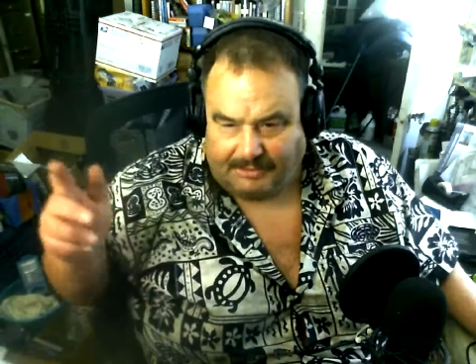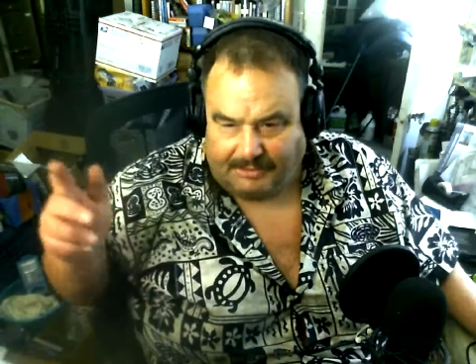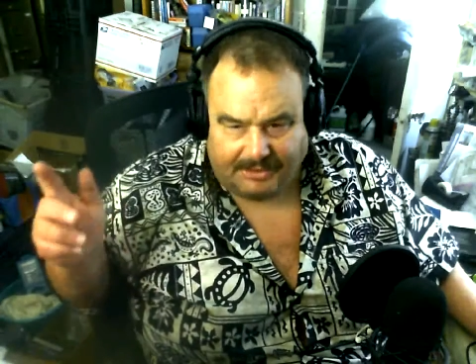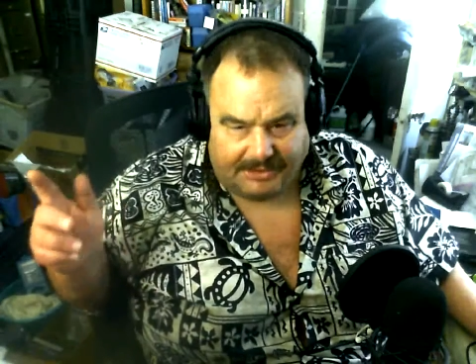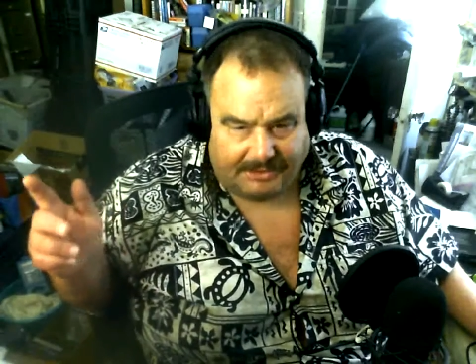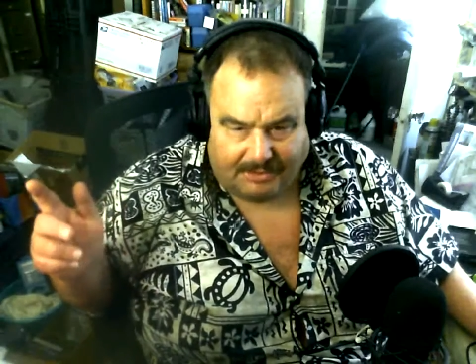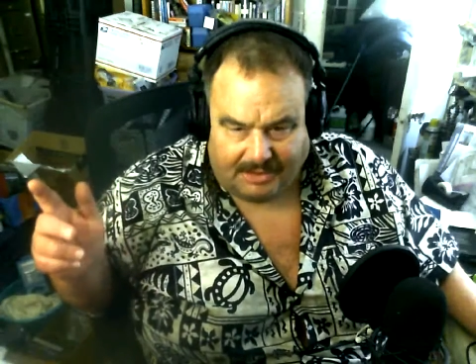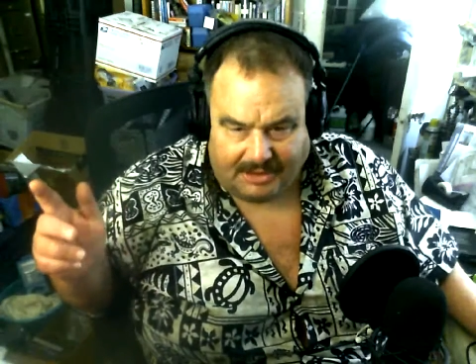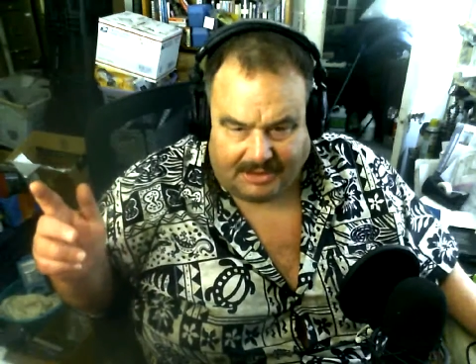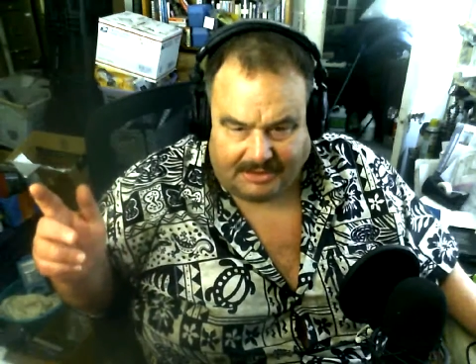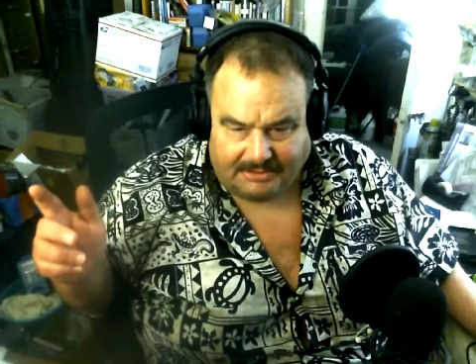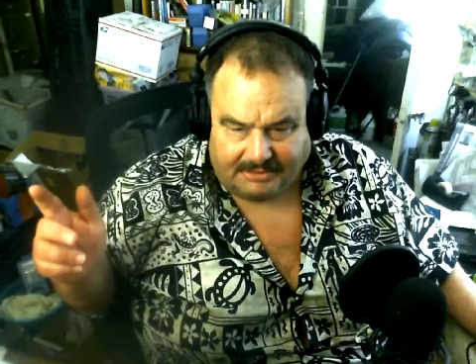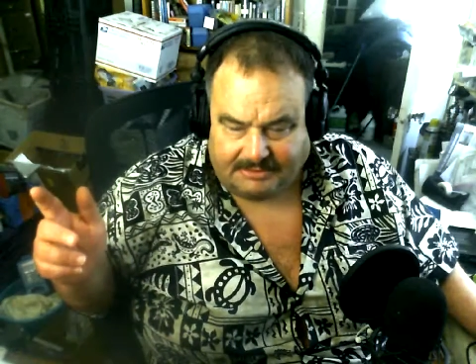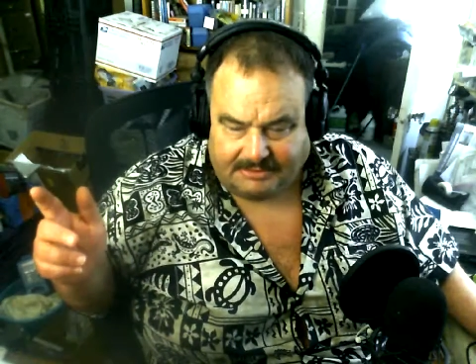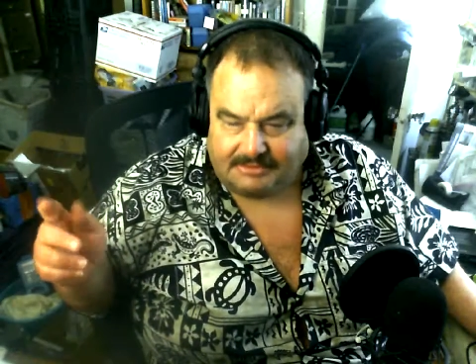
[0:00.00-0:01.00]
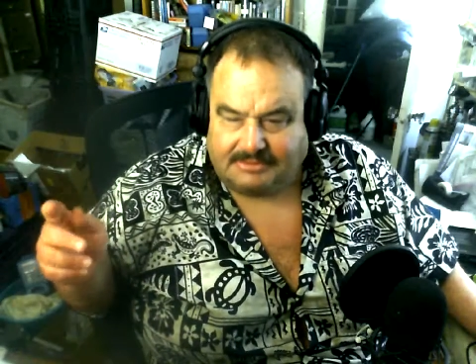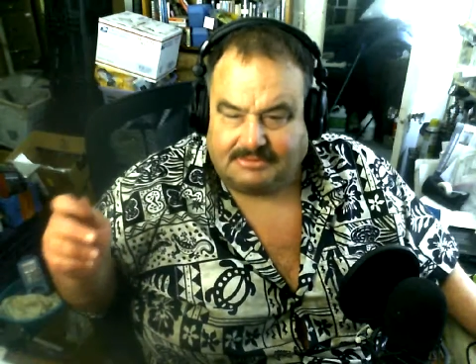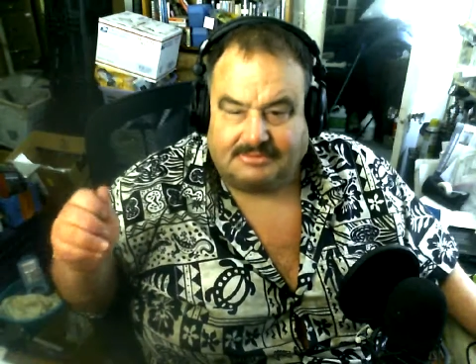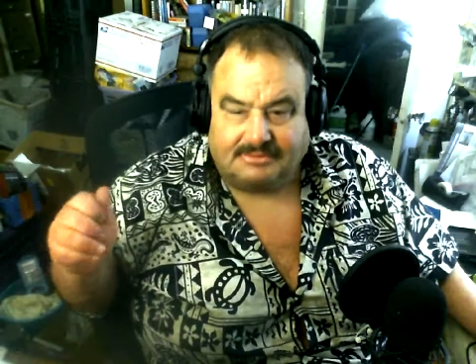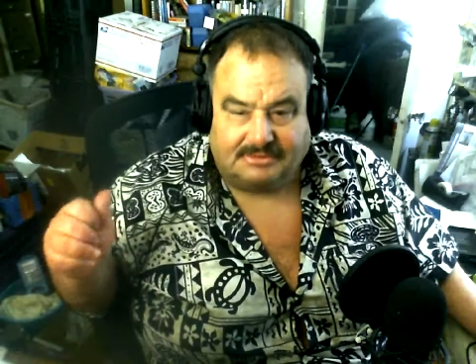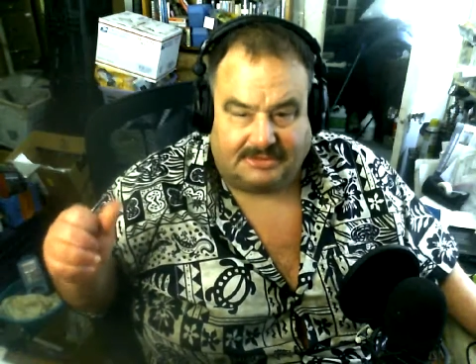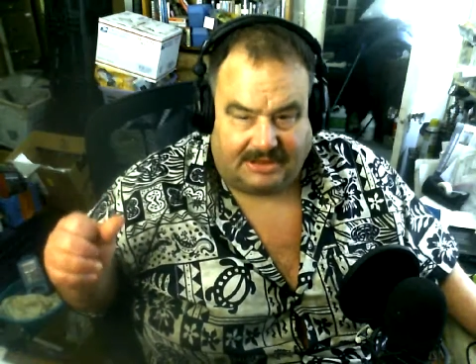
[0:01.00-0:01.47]
where they want,
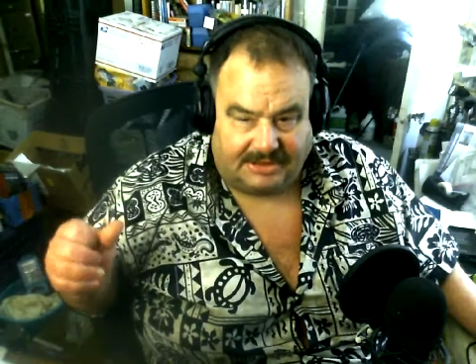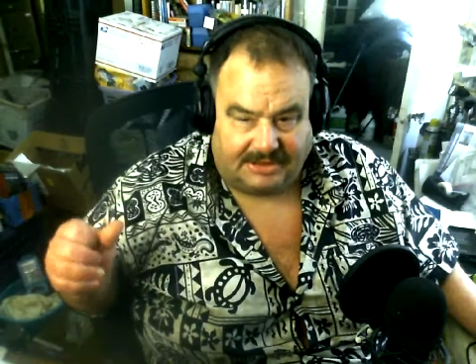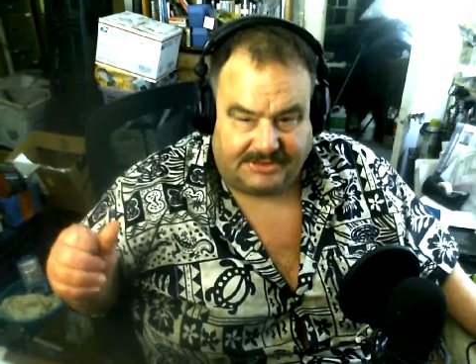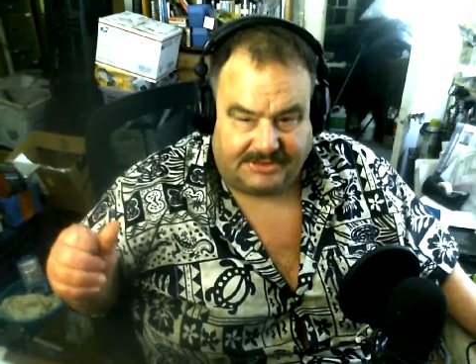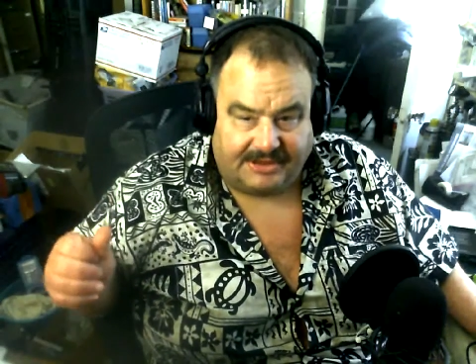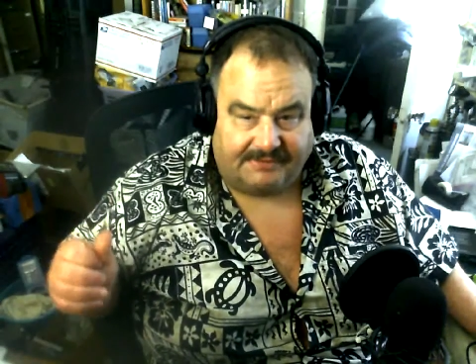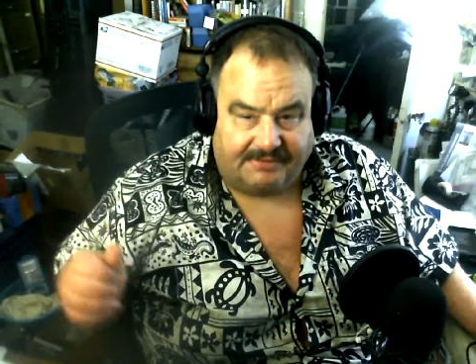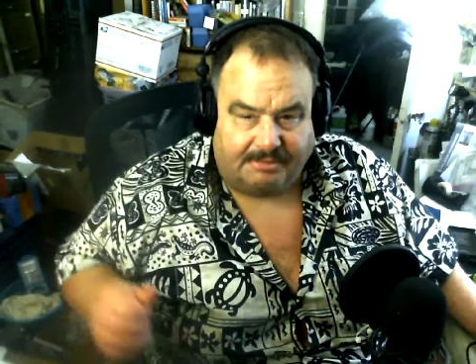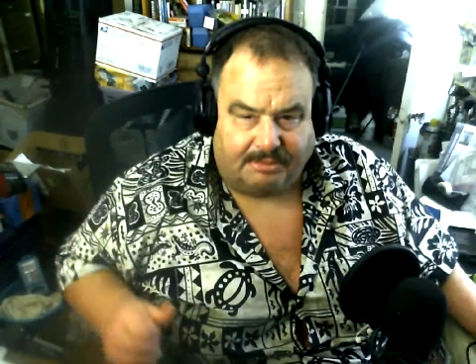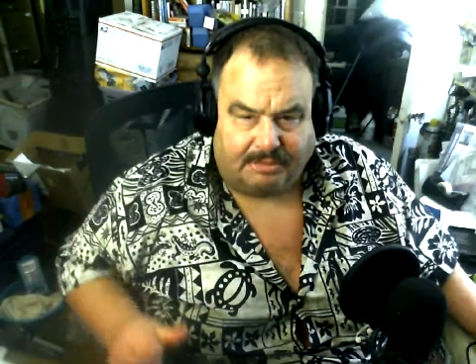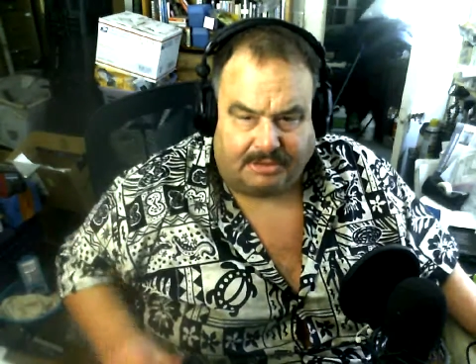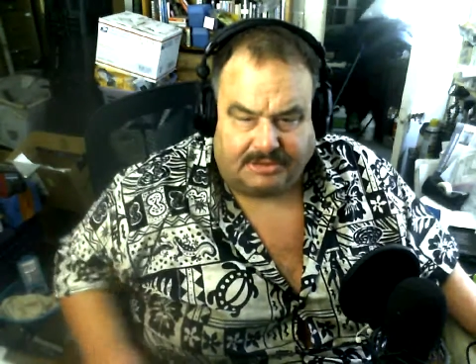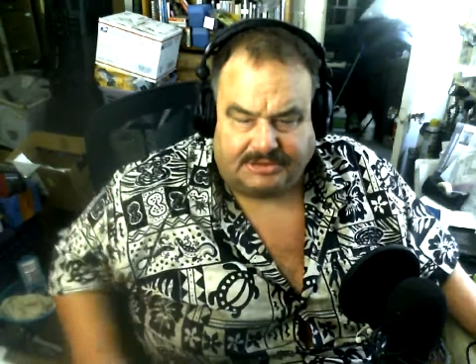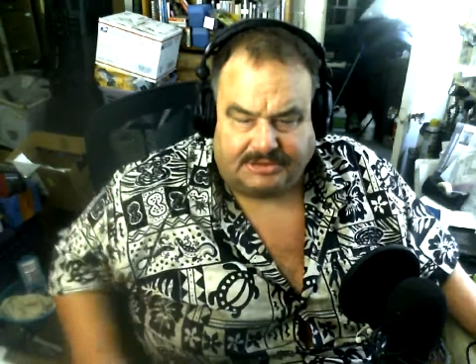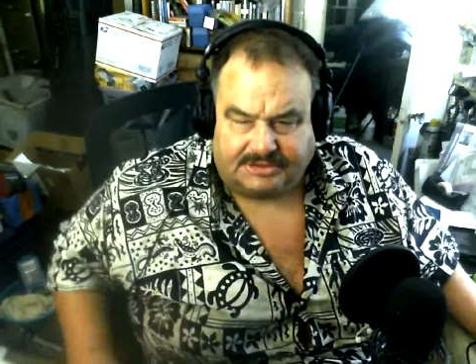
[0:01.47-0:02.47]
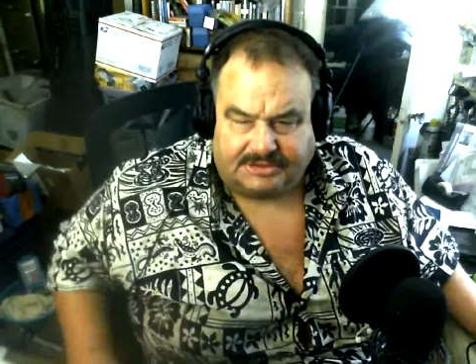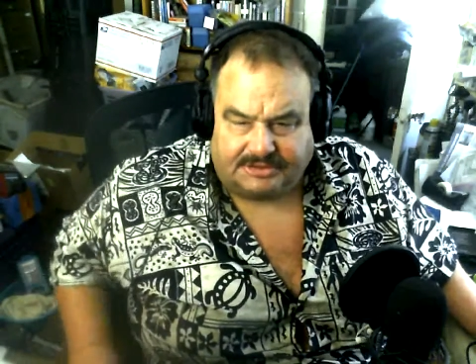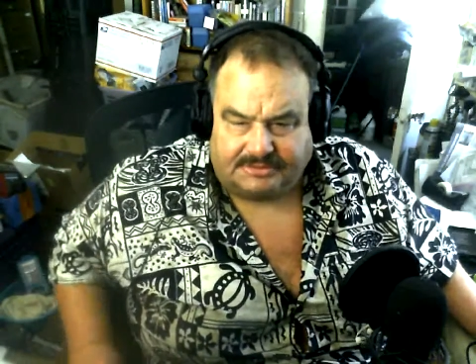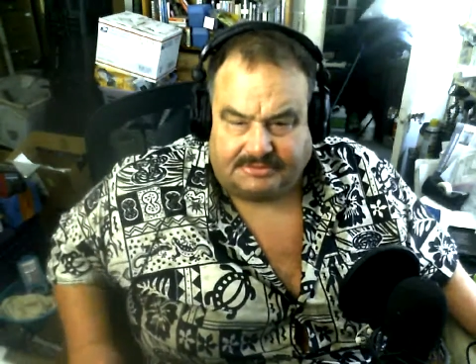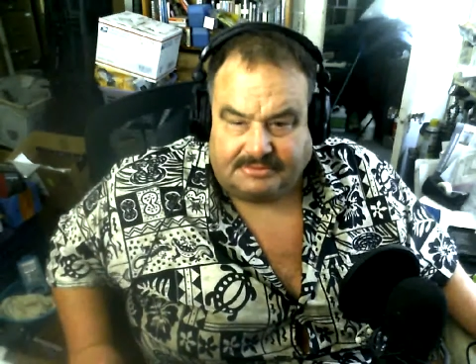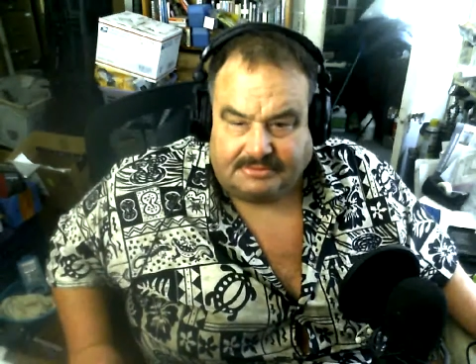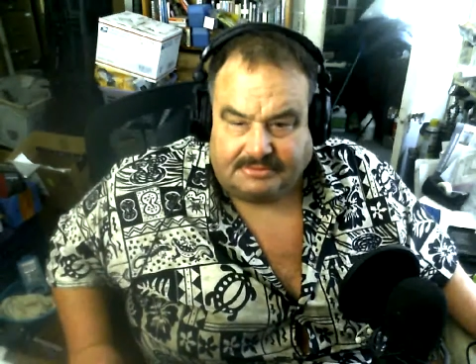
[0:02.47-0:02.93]
get a safe abortion.